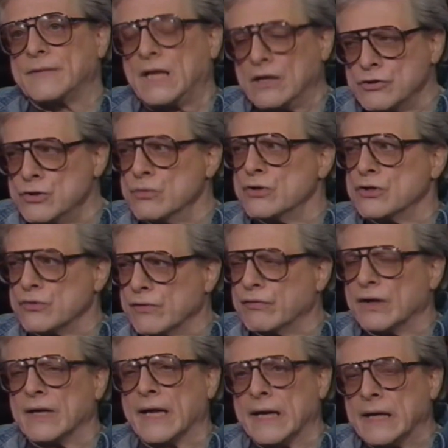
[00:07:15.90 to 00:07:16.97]
She was a
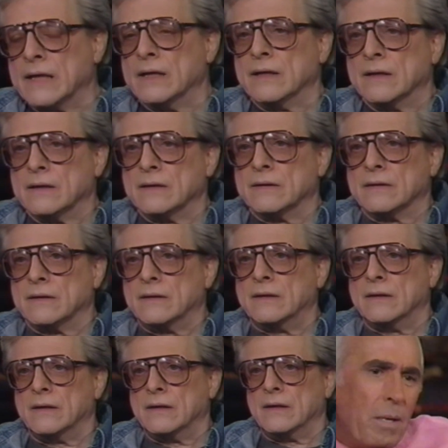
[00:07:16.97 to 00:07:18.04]
terrific lady. Yeah, mine threw
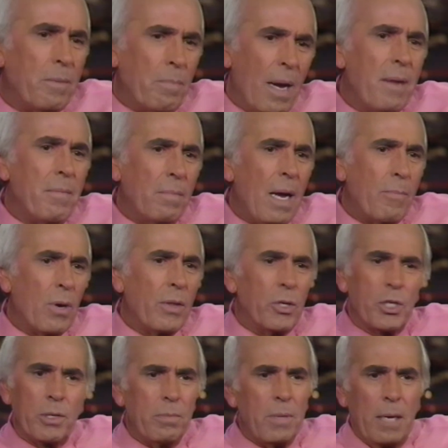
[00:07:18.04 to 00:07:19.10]
my My, my
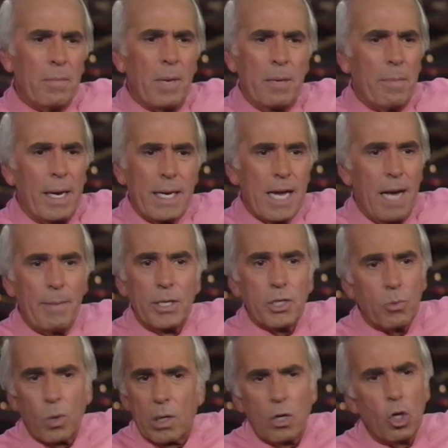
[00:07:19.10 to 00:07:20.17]
brothers and, and, and my
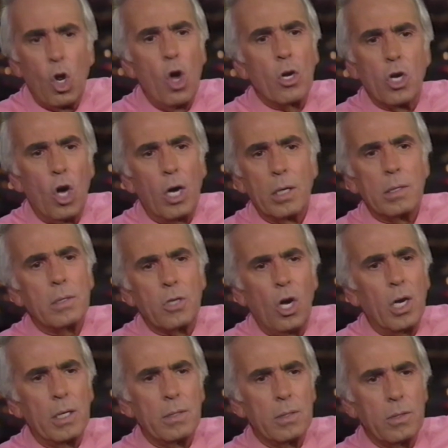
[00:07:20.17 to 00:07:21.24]
comics were long they, gone. They, they, all, they